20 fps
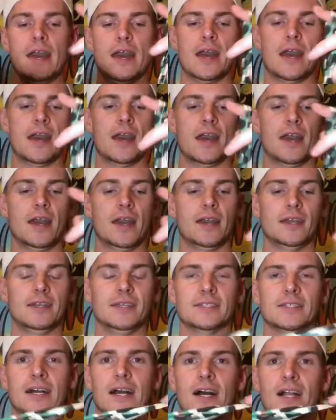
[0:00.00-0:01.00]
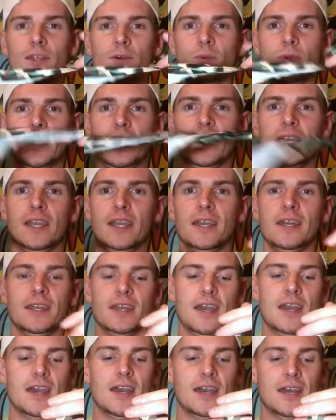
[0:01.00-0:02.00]
and it's
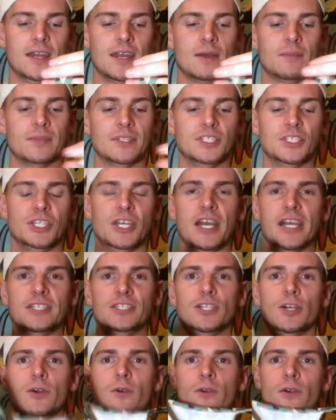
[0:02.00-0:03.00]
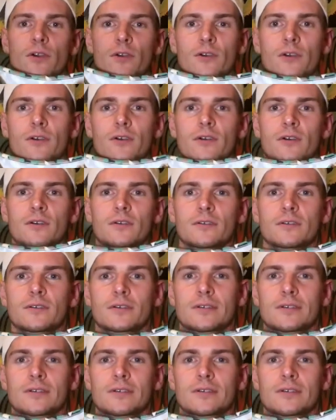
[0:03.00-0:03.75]
Halloween, and I'm a G.I. Joe girl.